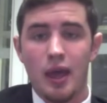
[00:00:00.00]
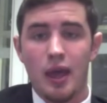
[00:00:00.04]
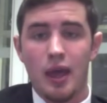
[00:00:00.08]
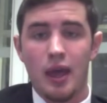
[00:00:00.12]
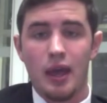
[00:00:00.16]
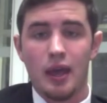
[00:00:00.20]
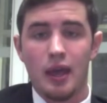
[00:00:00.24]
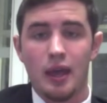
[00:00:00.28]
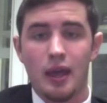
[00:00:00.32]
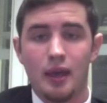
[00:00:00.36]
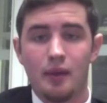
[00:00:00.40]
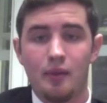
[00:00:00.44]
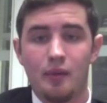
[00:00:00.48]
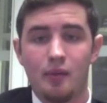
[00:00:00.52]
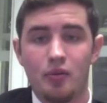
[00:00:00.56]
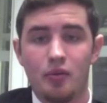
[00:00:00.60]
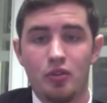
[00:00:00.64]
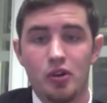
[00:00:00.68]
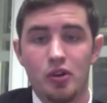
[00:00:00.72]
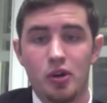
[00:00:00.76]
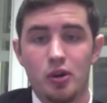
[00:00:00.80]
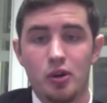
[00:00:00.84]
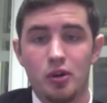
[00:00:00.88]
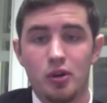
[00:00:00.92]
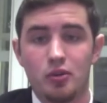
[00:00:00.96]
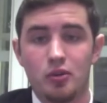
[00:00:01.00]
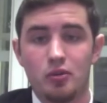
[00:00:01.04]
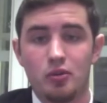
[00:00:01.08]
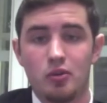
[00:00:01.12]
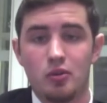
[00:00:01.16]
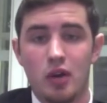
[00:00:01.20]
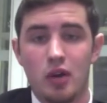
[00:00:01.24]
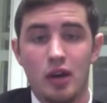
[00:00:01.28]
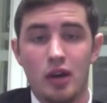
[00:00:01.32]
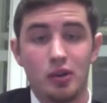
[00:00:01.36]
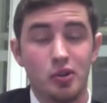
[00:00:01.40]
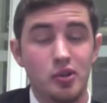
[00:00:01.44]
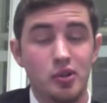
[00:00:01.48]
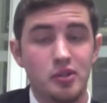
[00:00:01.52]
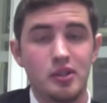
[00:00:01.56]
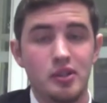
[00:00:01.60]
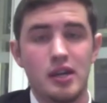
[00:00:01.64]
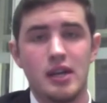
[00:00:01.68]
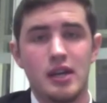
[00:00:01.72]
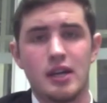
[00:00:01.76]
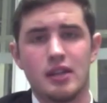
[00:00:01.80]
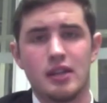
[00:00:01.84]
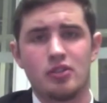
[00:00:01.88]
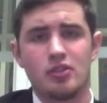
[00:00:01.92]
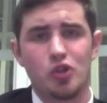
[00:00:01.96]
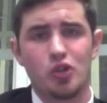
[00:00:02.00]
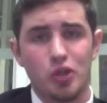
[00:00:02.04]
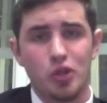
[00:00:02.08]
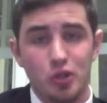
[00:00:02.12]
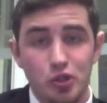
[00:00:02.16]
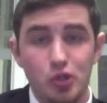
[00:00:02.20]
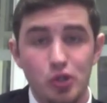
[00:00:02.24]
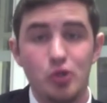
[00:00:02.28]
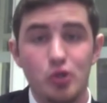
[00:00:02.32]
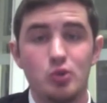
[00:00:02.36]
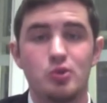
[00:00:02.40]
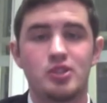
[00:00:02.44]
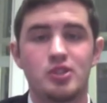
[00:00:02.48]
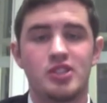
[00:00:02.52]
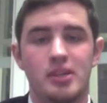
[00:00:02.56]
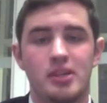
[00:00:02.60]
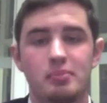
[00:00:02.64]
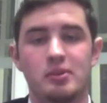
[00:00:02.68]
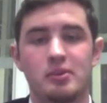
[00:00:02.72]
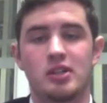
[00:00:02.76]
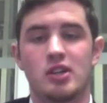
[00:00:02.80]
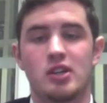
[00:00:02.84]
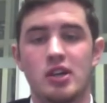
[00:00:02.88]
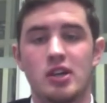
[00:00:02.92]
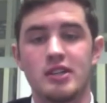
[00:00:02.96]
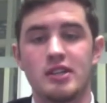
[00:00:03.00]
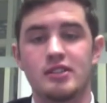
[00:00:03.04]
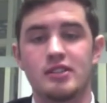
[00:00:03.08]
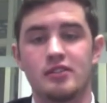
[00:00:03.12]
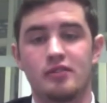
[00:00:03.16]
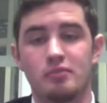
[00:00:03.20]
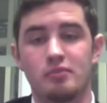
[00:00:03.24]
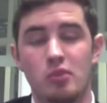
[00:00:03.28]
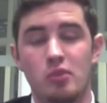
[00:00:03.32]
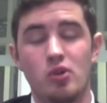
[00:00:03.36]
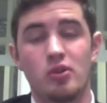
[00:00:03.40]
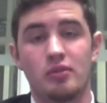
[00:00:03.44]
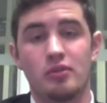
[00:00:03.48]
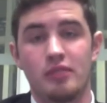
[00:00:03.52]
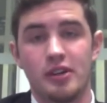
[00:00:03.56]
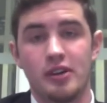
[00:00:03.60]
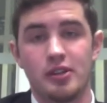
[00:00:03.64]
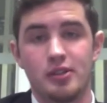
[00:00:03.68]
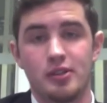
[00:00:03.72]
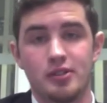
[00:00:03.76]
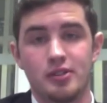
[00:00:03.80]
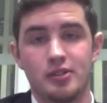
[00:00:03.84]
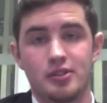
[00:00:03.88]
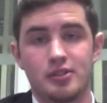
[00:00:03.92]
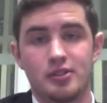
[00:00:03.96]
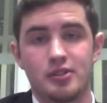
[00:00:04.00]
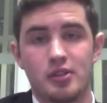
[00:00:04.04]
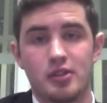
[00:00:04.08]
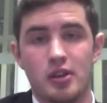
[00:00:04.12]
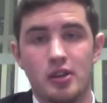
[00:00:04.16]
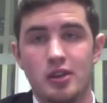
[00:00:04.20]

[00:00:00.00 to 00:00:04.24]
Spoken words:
And I learned that there are two separate kinds of motivators.